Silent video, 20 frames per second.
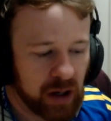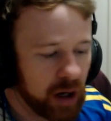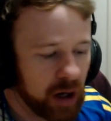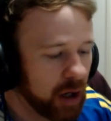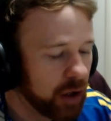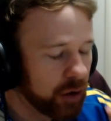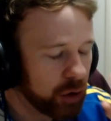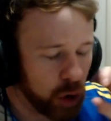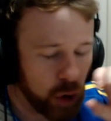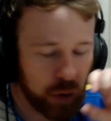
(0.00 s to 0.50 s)

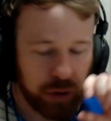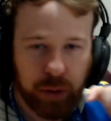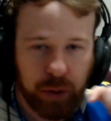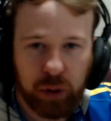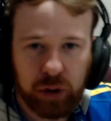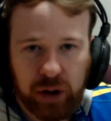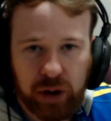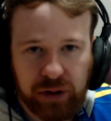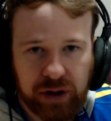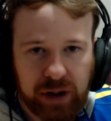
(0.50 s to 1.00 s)
Gone through a
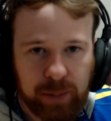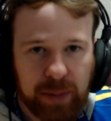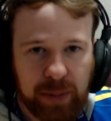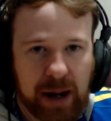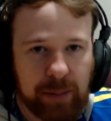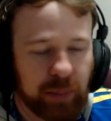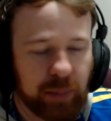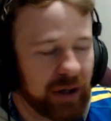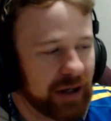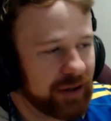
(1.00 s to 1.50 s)
lot of
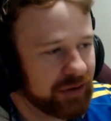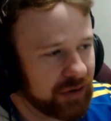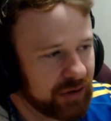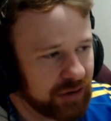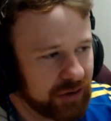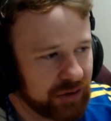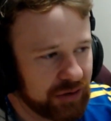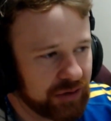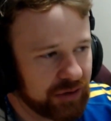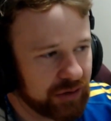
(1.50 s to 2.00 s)
kebab
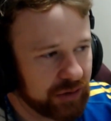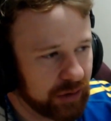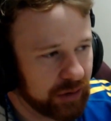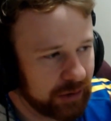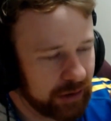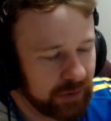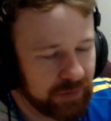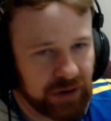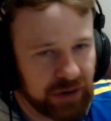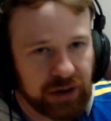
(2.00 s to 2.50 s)
places,
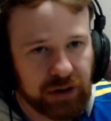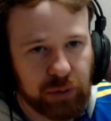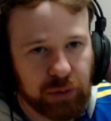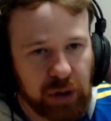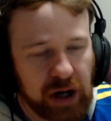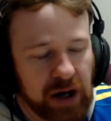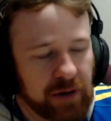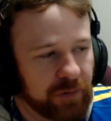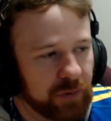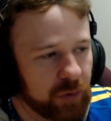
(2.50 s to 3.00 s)
living in
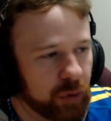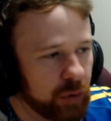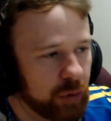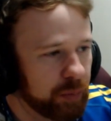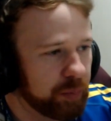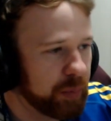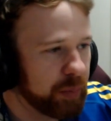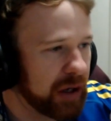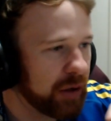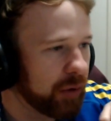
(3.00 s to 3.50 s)
Granville,
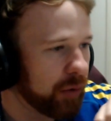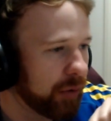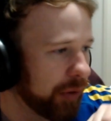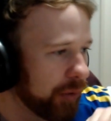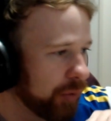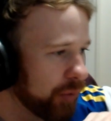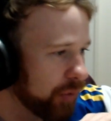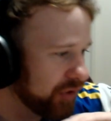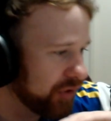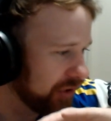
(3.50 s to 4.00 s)
been all
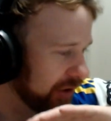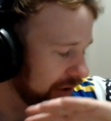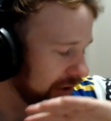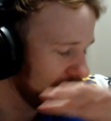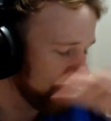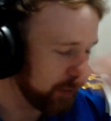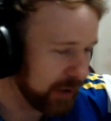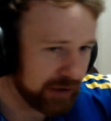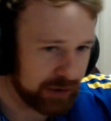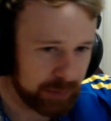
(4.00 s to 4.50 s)
through the Sydney
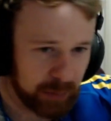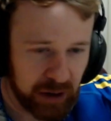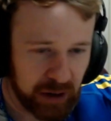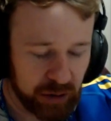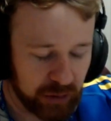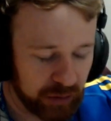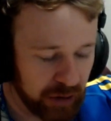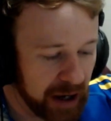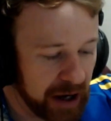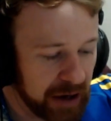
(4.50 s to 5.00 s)
West my
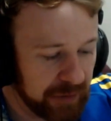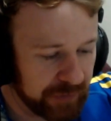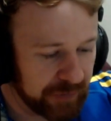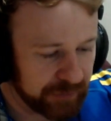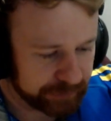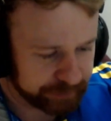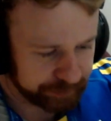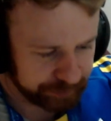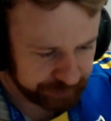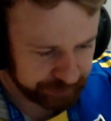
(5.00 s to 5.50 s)
whole life.
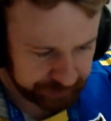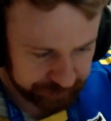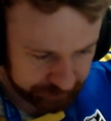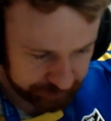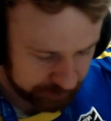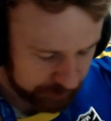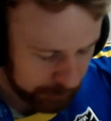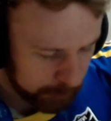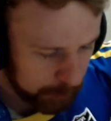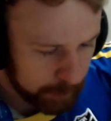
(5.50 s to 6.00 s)

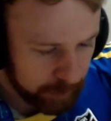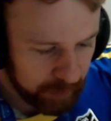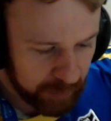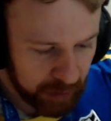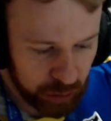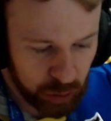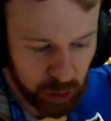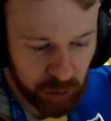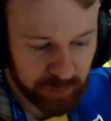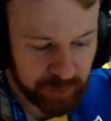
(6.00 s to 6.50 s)

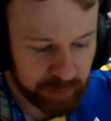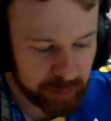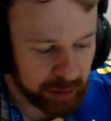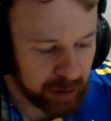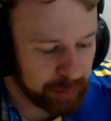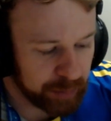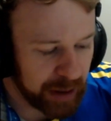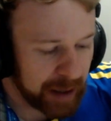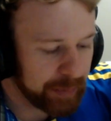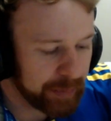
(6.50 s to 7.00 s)
Gone from
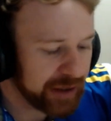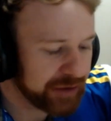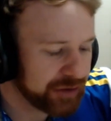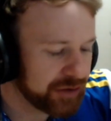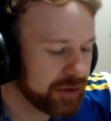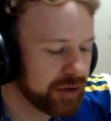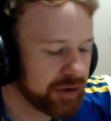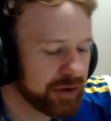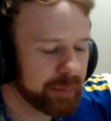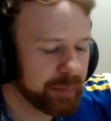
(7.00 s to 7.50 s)
kebab base
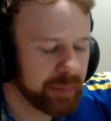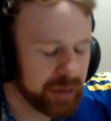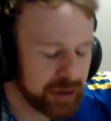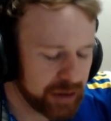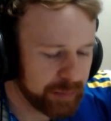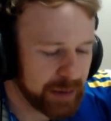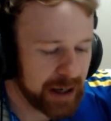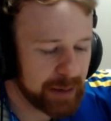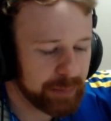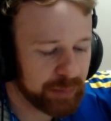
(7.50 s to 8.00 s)
to the
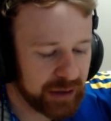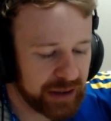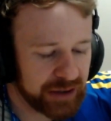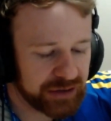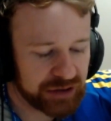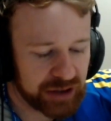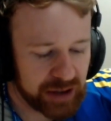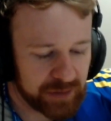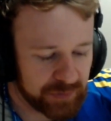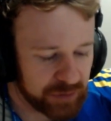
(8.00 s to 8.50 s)
kebab
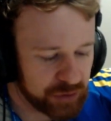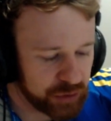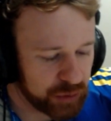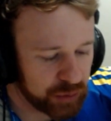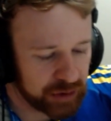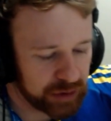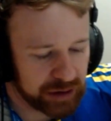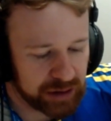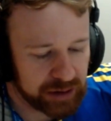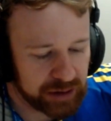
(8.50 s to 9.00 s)
place after
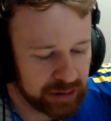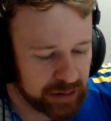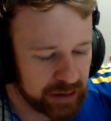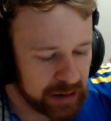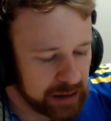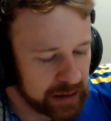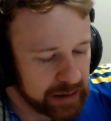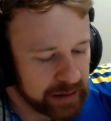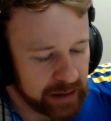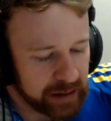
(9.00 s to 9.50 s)
drinking,
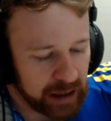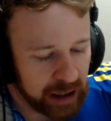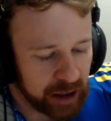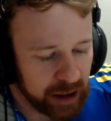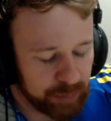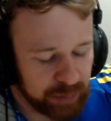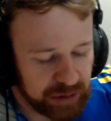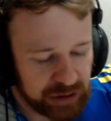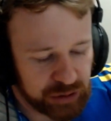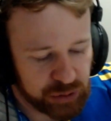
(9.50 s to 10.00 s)

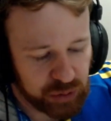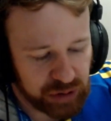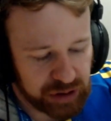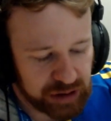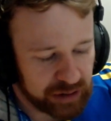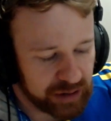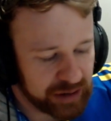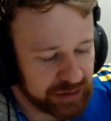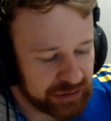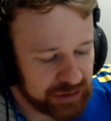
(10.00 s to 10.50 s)
big drinking
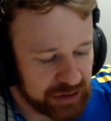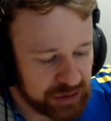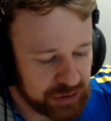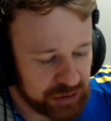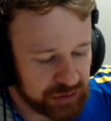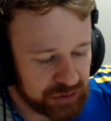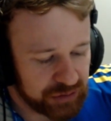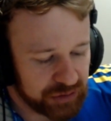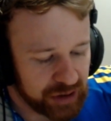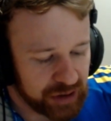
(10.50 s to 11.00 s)
night
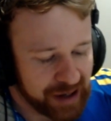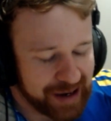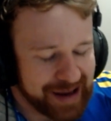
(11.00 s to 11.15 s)
sessions.